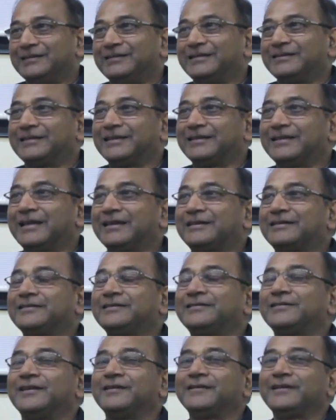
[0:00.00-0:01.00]
They said that
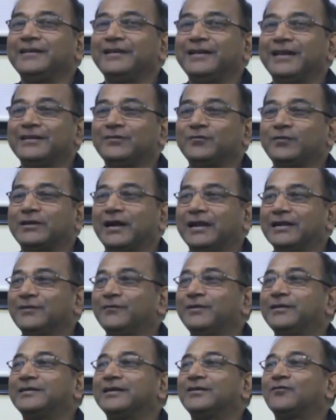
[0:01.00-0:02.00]
in certain areas, we can't
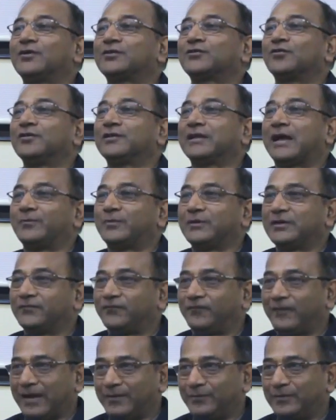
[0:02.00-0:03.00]
even tell what's going to happen
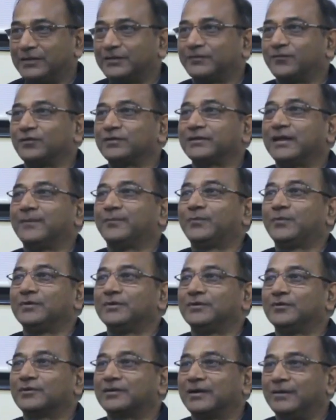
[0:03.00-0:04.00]
in 5 years. For
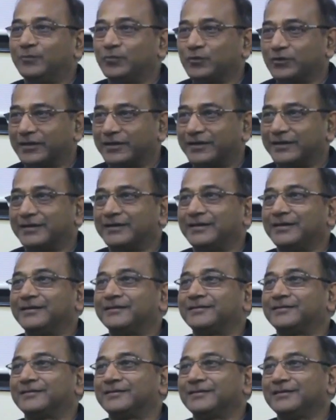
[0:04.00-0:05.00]
example, computer
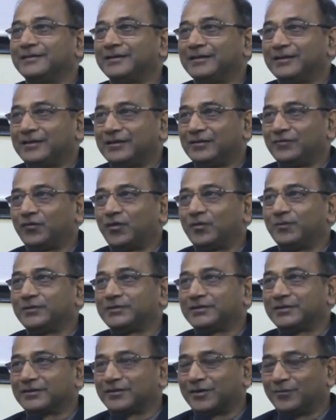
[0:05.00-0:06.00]
areas,
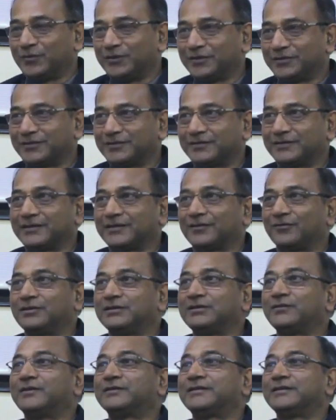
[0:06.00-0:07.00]
information and communication
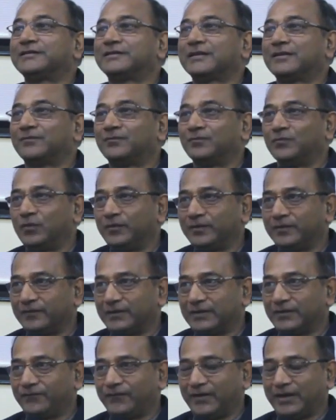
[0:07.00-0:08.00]
technology, where things are moving
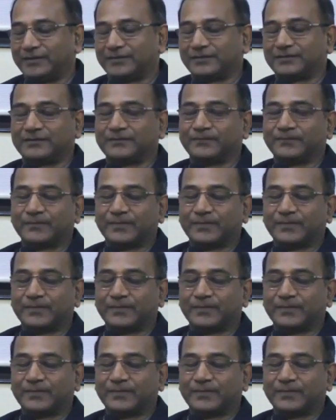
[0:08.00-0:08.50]
very fast.